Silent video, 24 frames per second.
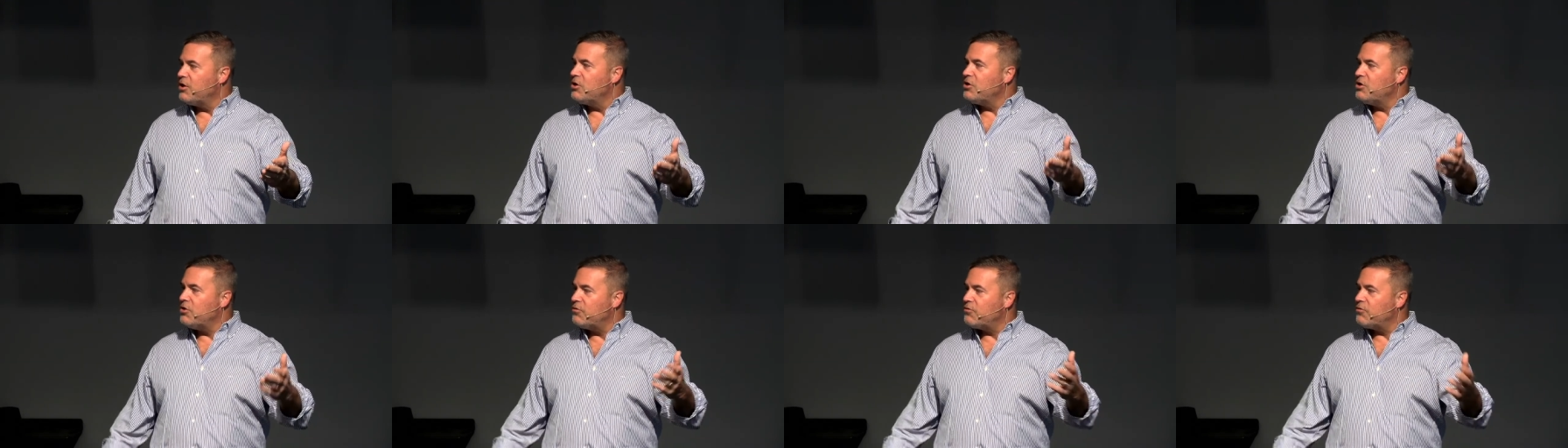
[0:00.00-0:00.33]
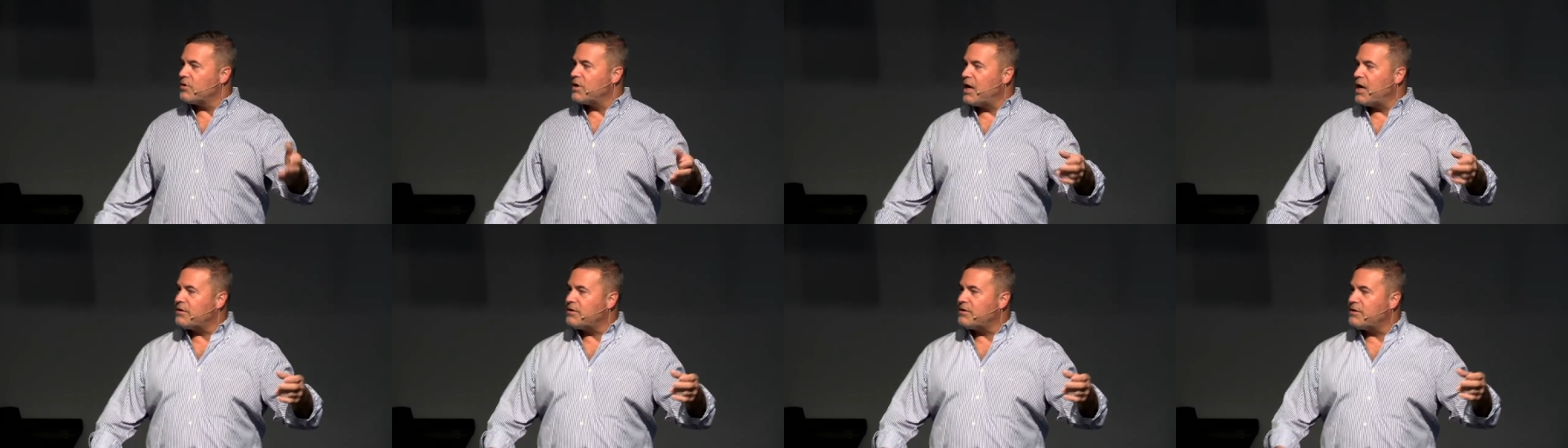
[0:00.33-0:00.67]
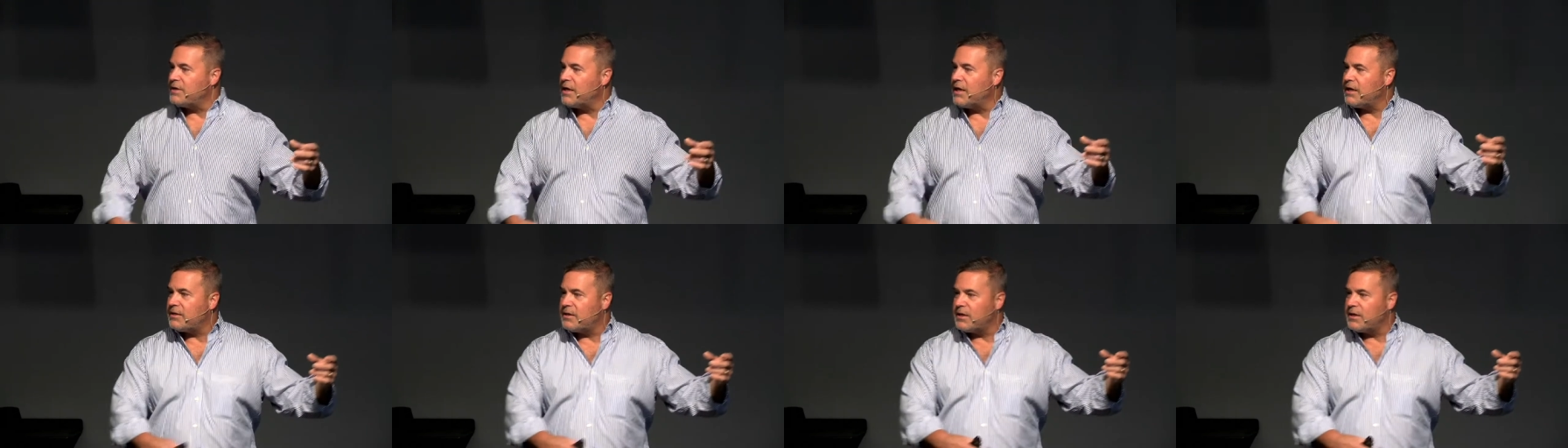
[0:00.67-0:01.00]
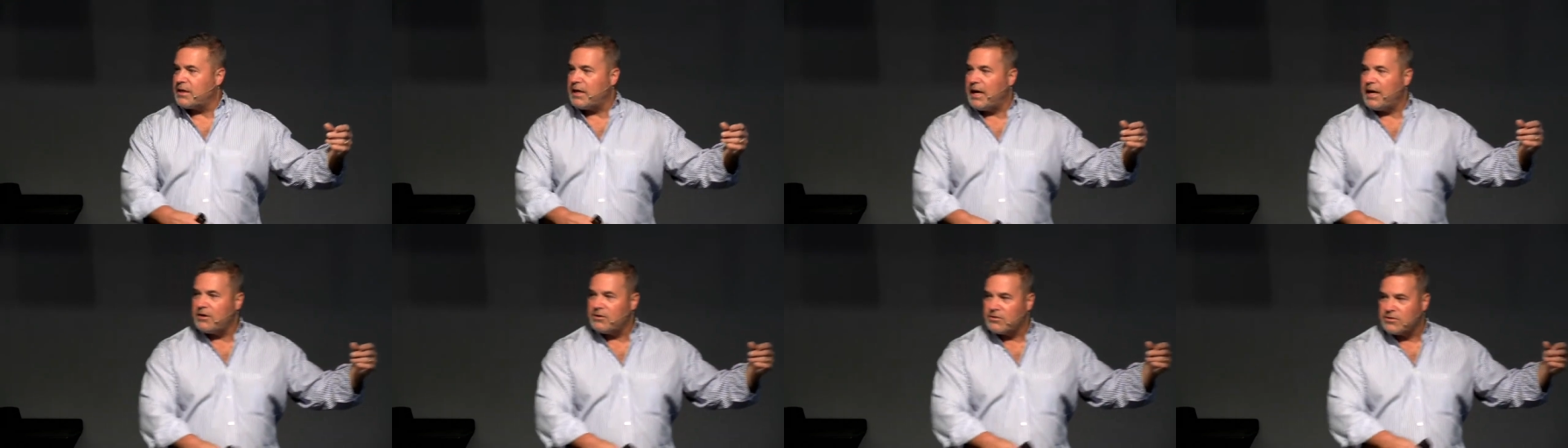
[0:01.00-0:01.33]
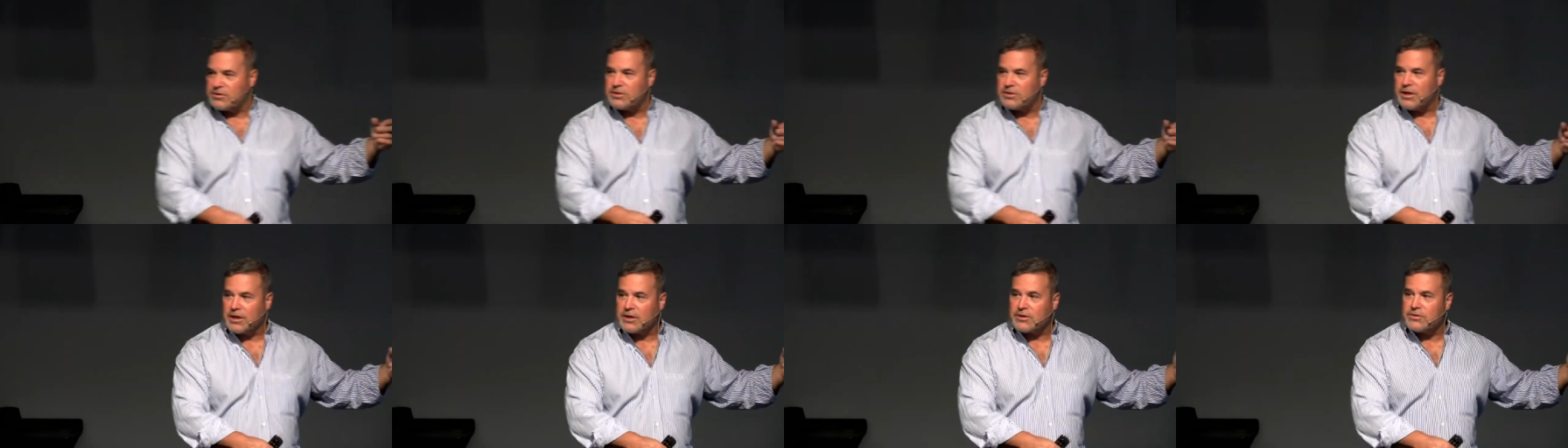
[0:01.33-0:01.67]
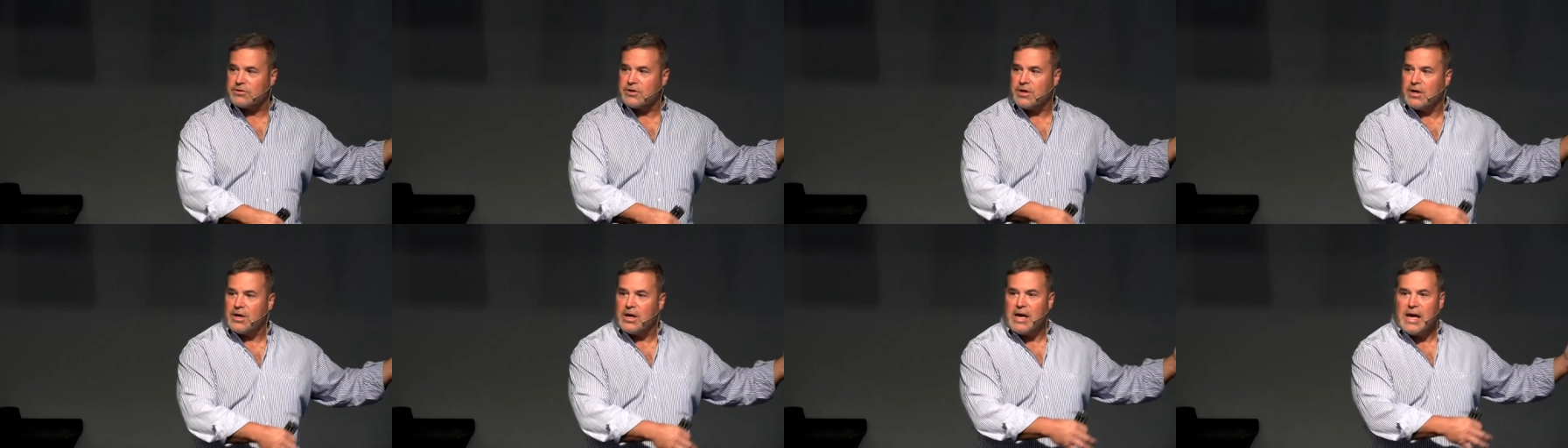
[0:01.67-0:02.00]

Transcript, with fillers: you forgot to take the candlesticks.